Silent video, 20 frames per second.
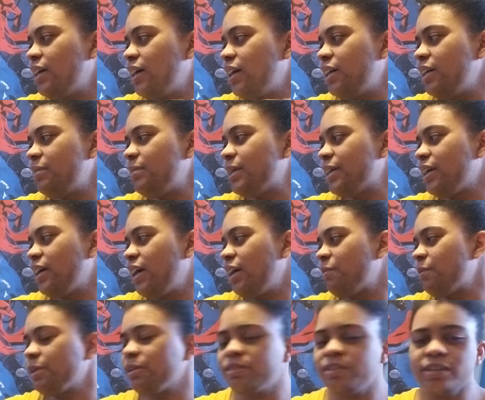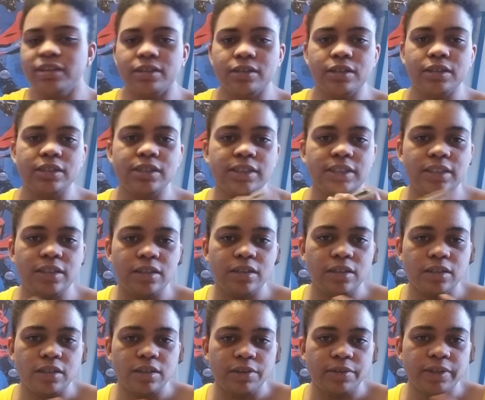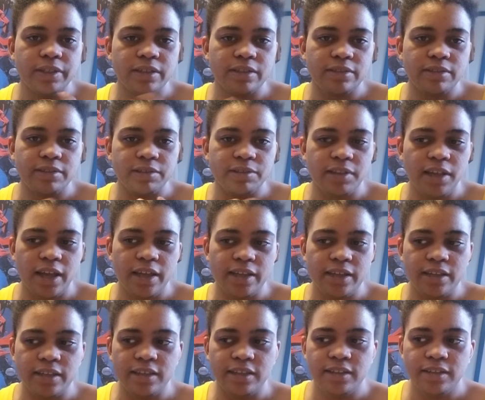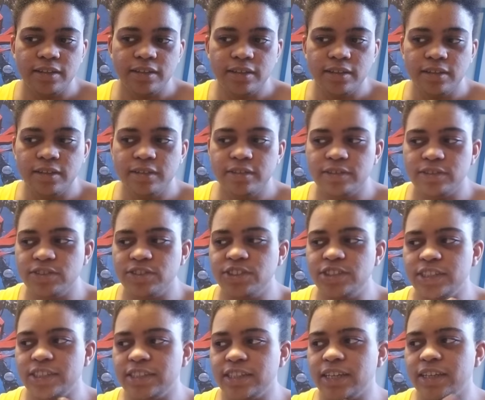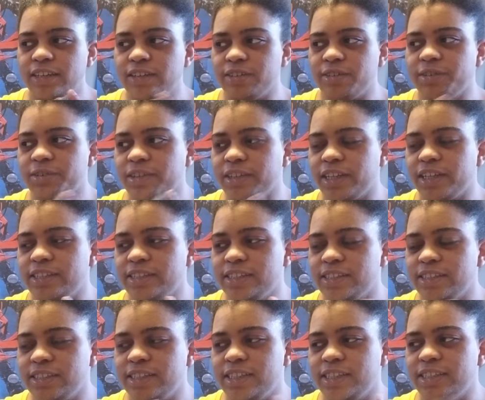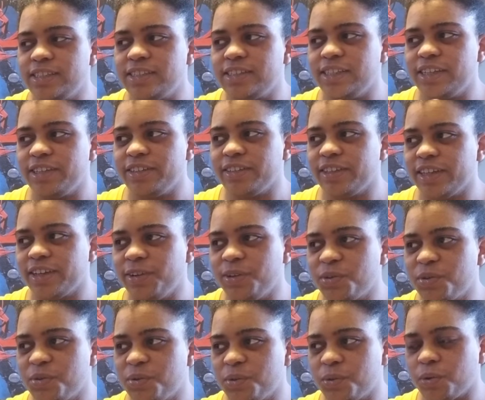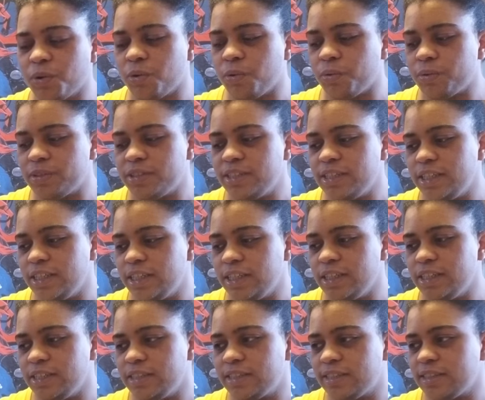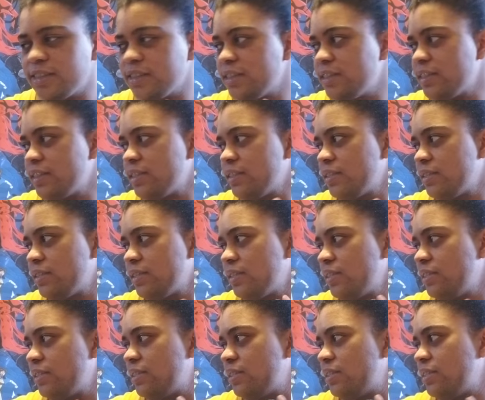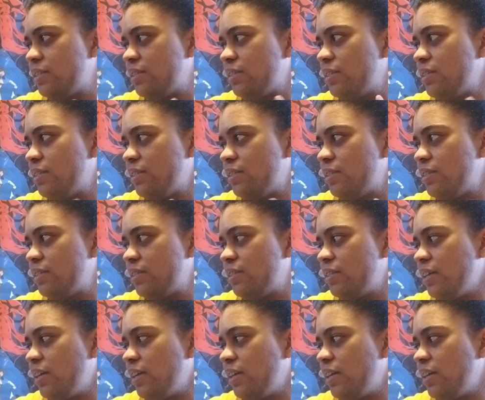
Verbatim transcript: Oh my god, we're literally sitting here going through like... shit that only us as kids know, like old CDs. Really old CDs.